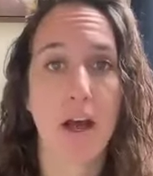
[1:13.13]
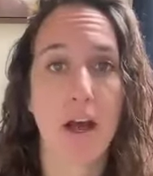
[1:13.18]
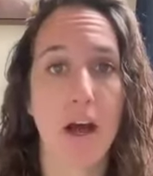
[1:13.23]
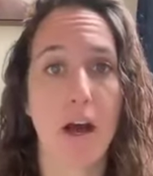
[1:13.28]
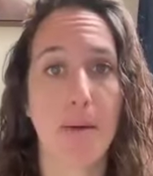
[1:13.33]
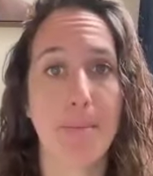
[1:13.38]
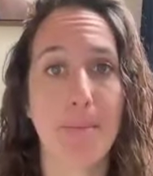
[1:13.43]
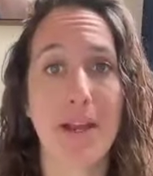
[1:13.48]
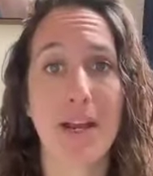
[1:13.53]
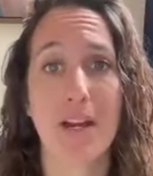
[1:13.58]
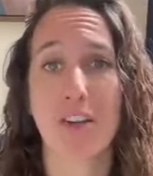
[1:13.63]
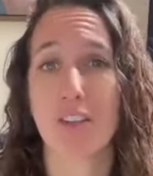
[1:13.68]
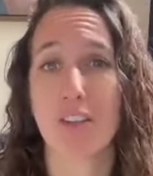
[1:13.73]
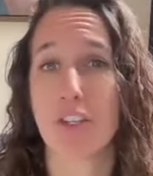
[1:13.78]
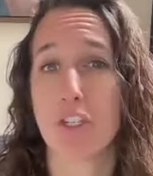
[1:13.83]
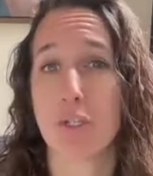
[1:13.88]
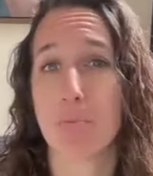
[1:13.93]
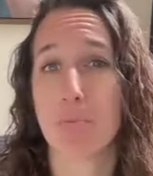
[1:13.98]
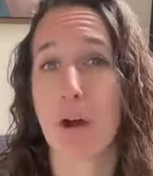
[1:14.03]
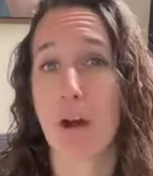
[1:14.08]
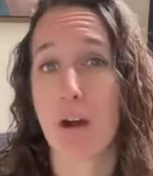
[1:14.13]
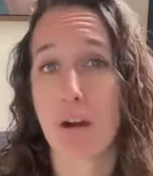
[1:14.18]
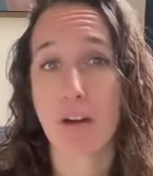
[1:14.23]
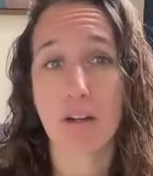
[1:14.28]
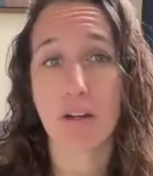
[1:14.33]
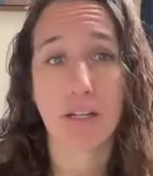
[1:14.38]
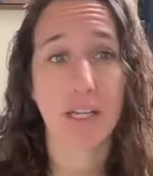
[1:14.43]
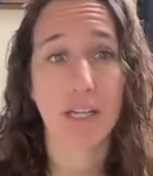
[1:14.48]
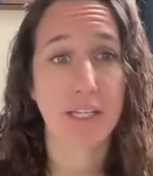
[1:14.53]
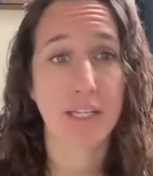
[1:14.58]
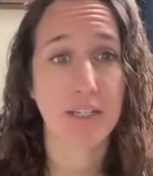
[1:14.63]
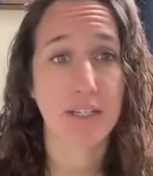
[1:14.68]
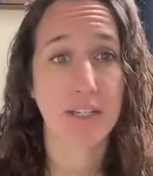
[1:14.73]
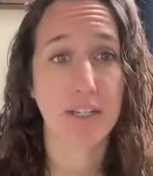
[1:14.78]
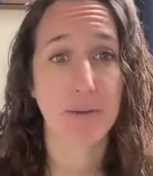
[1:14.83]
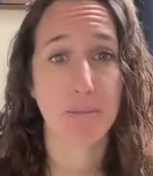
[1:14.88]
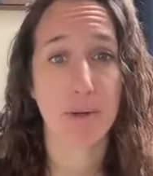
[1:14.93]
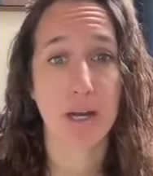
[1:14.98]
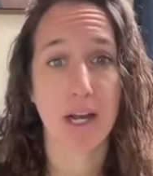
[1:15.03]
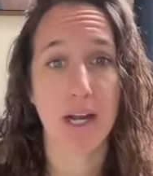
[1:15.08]
Heritage Park is
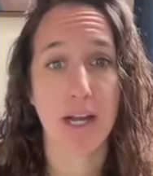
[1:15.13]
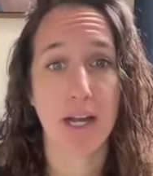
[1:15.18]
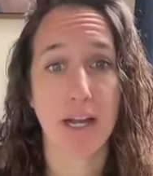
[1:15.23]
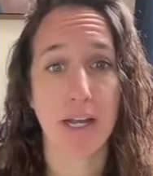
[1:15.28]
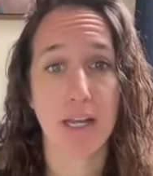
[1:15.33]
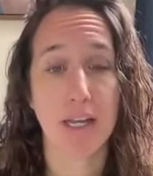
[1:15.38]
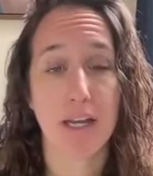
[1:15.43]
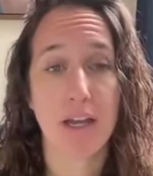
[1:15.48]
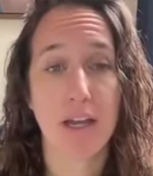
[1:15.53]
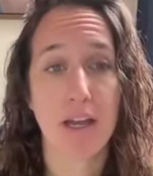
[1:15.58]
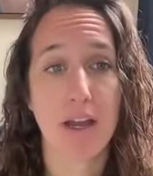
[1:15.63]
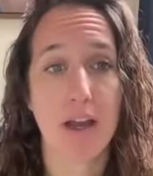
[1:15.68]
nearby.